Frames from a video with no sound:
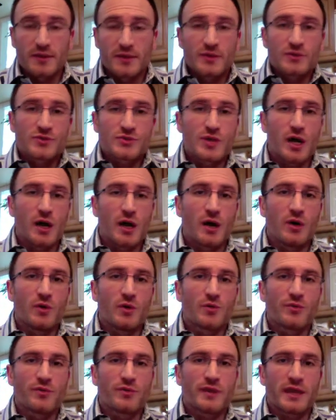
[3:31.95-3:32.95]

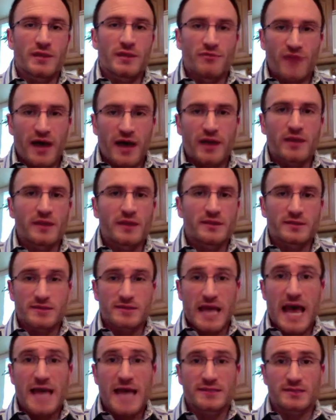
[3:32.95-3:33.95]
So, again, the value that this
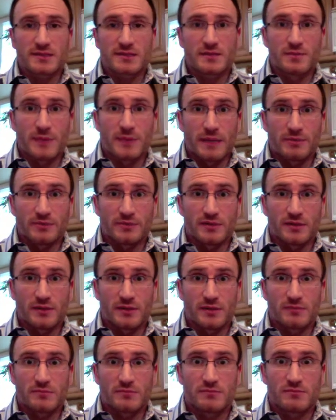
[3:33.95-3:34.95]
adds is to be able
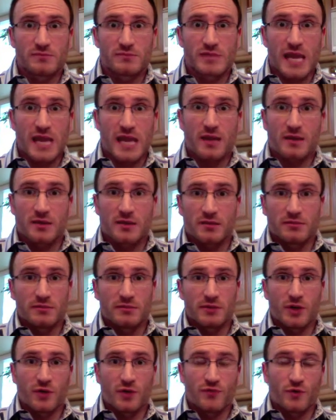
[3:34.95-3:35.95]
to take,
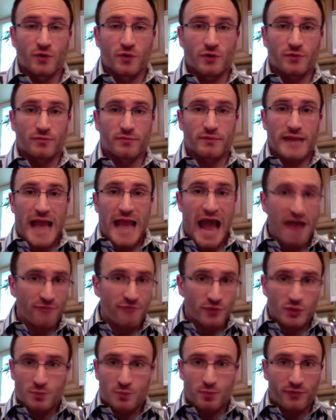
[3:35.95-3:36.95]
if you're an
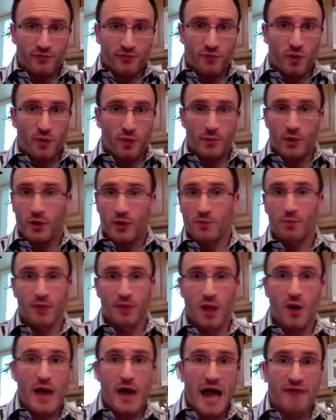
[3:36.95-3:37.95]
average performer or
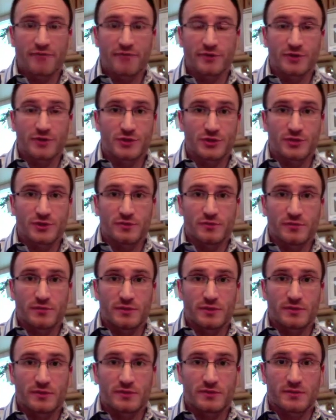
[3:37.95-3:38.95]
below average, and
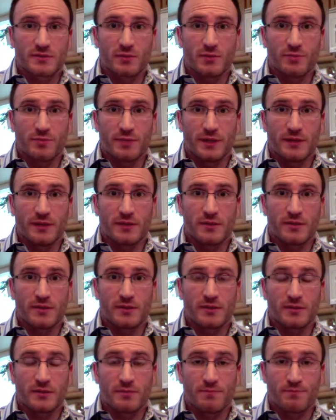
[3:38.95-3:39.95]
it would be
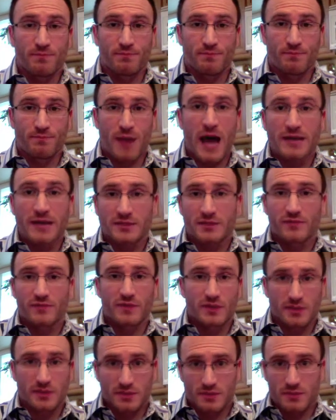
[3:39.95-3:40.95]
the positive of
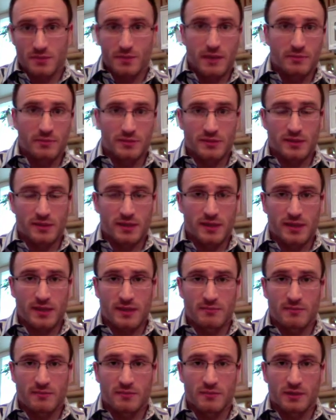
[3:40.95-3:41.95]
this is to be able to then
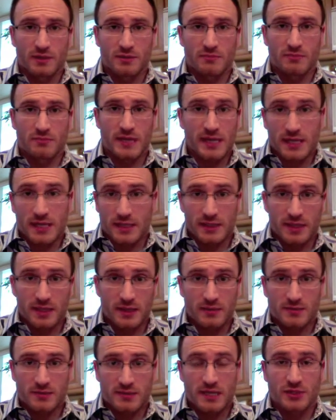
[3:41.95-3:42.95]

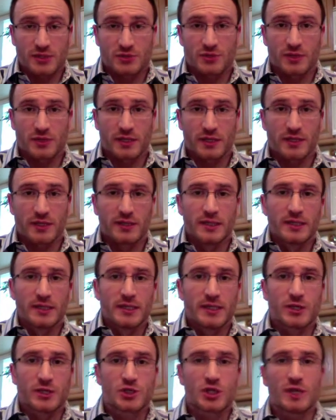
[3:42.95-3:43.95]
immediately, essentially,
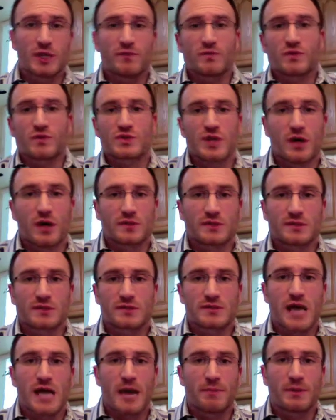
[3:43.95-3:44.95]
achieve the results that the
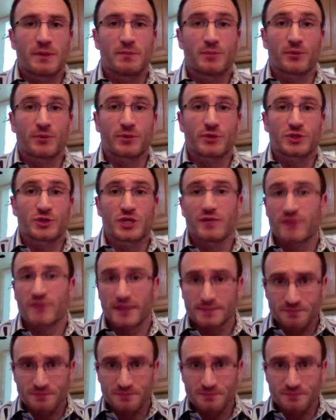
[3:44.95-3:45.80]
top people are achieving.